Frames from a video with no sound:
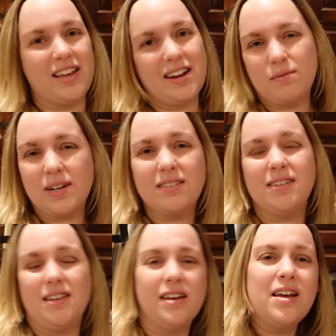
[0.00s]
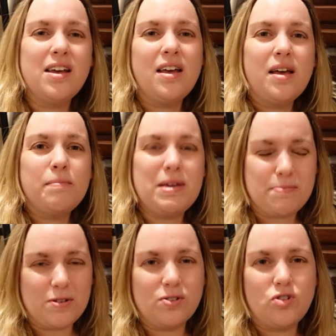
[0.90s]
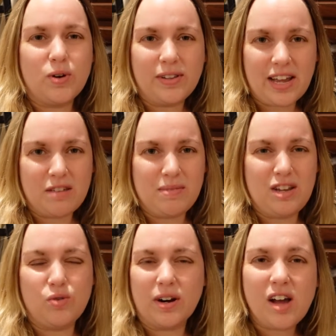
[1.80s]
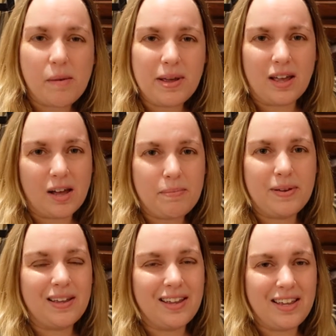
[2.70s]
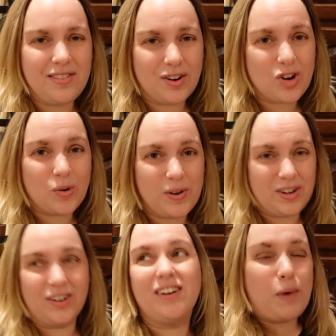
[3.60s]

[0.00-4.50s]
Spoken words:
And I want to see people who are like me, who are coming up in their career,